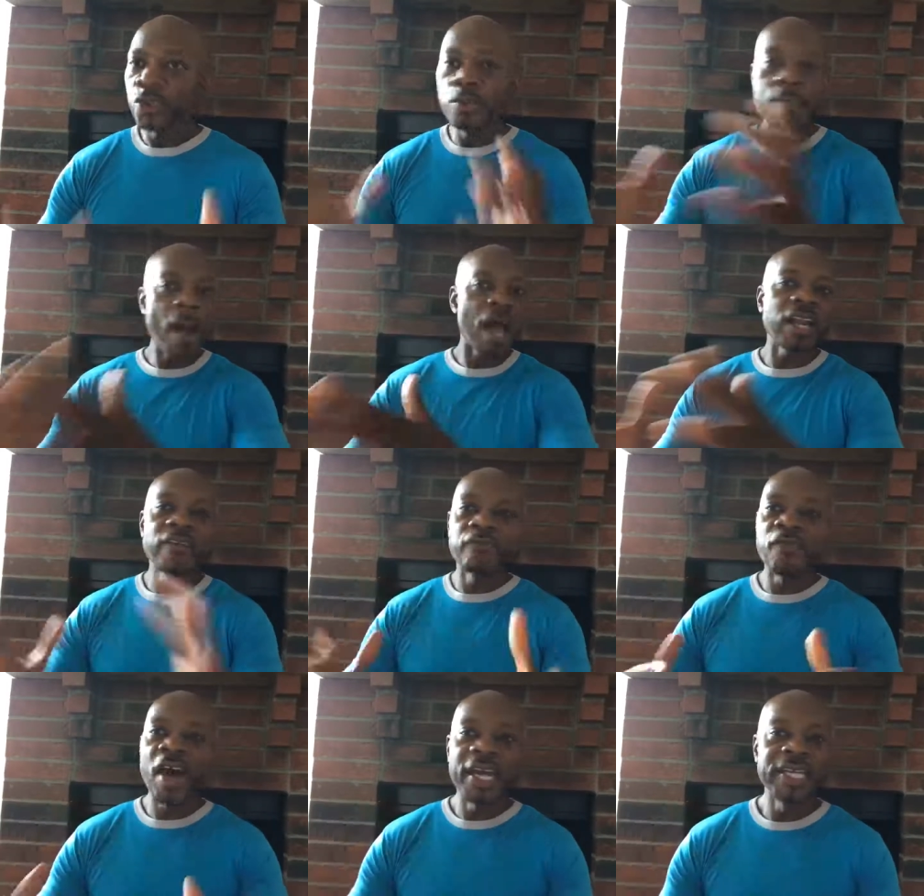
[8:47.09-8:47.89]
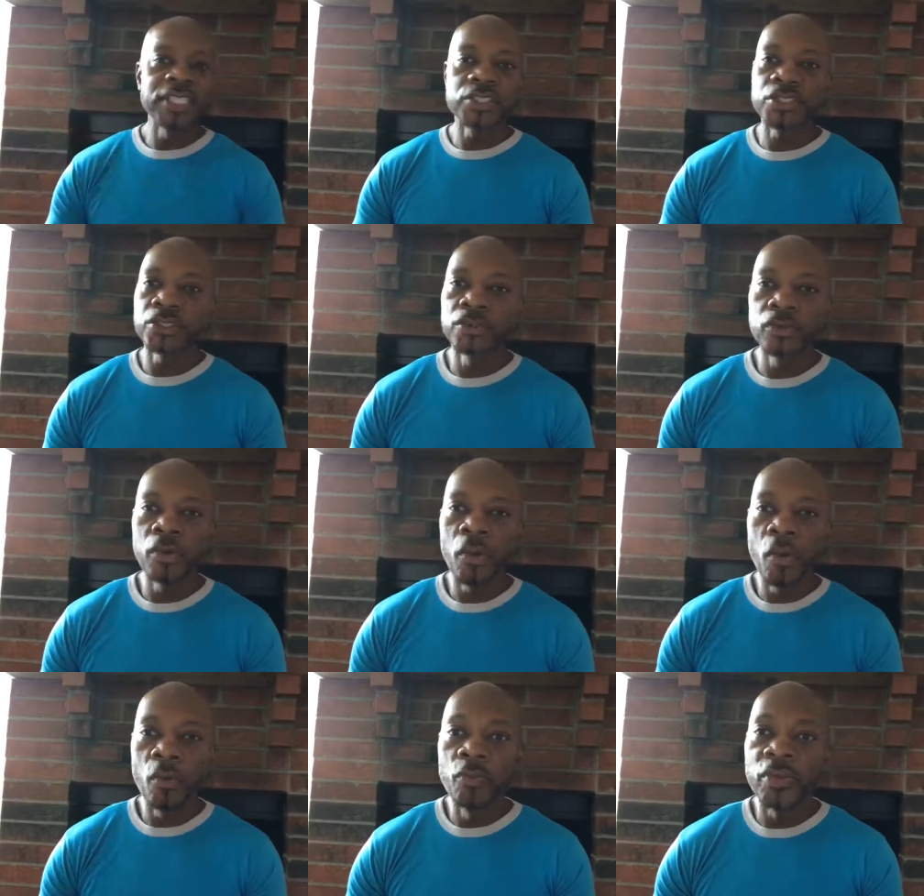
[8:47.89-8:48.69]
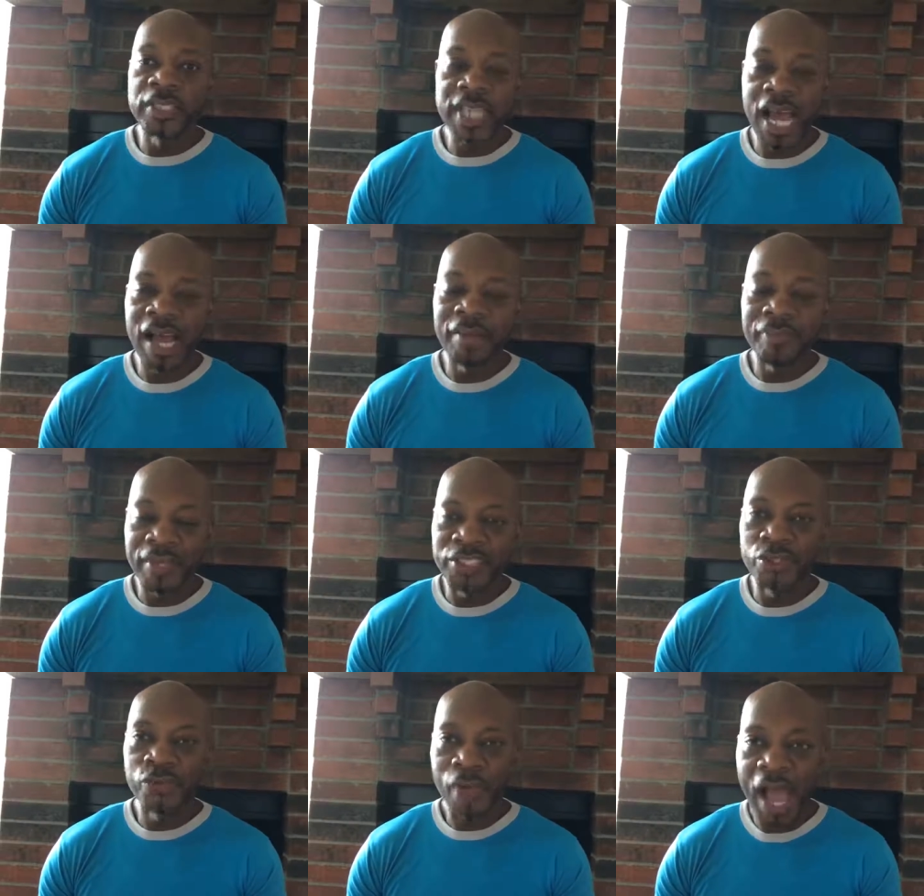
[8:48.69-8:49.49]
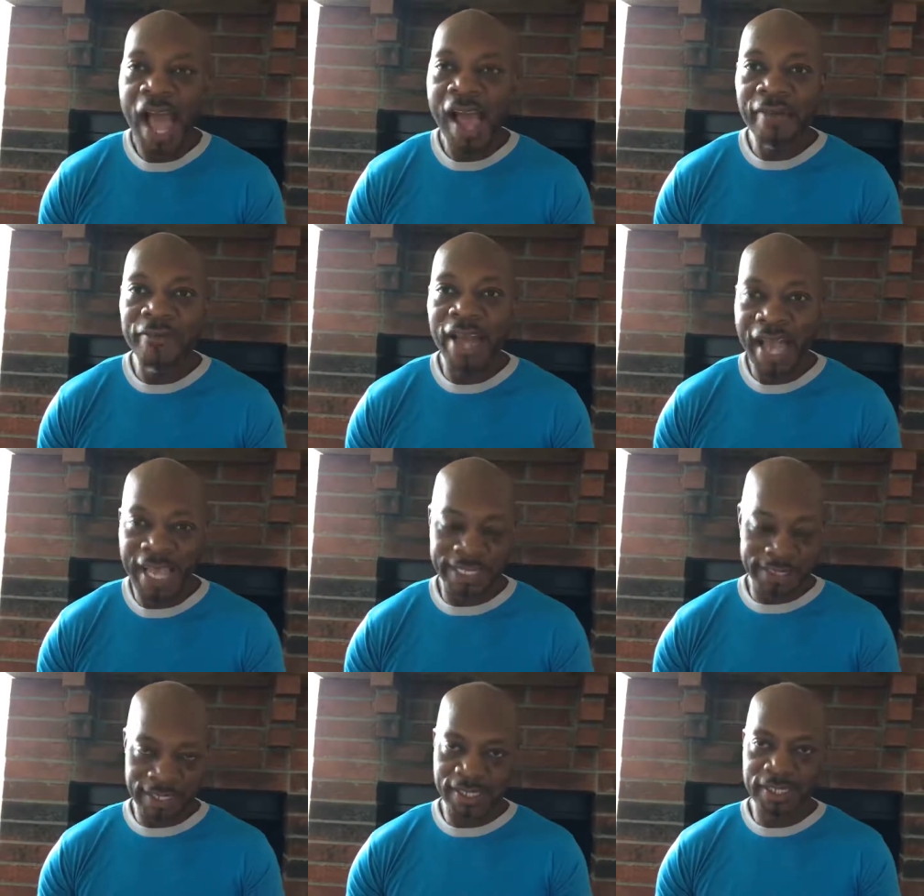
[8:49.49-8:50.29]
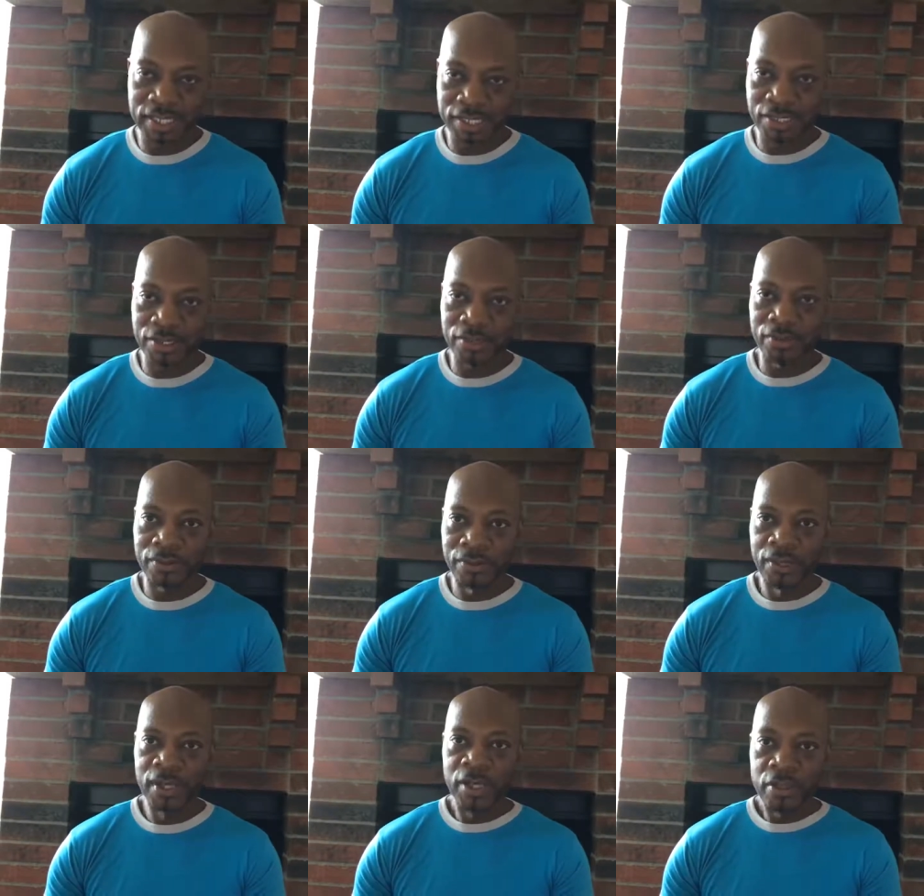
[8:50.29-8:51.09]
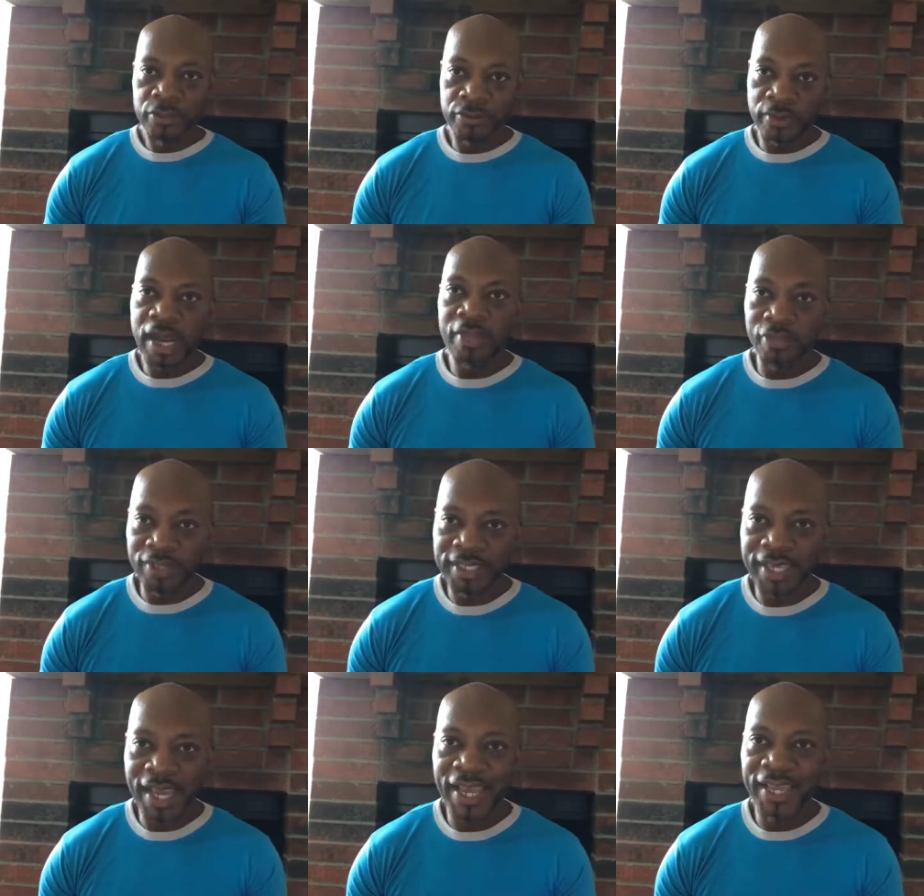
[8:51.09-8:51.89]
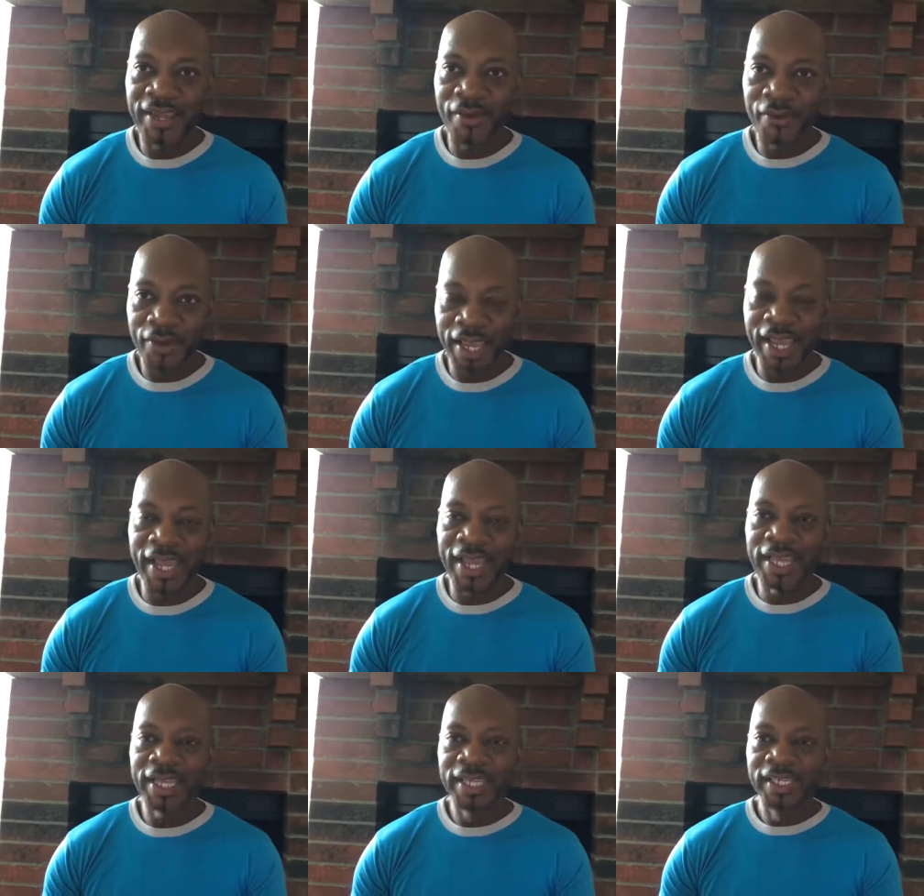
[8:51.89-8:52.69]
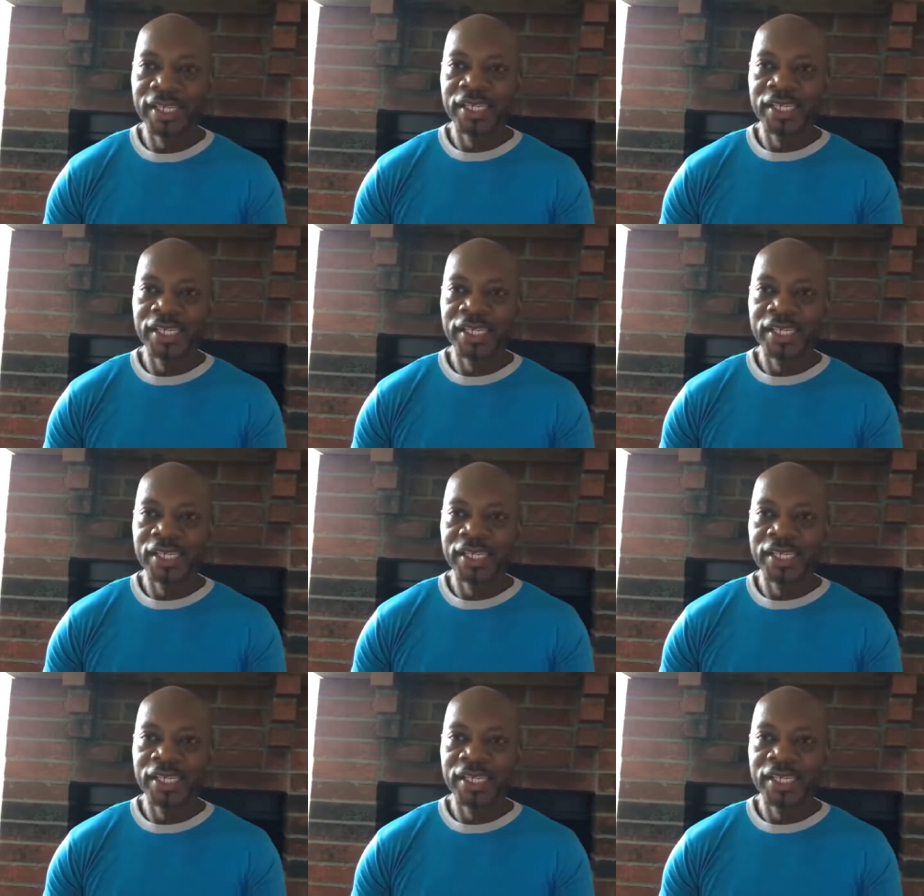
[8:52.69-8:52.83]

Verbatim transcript: you modify it to the time that you have access to throughout the day, okay?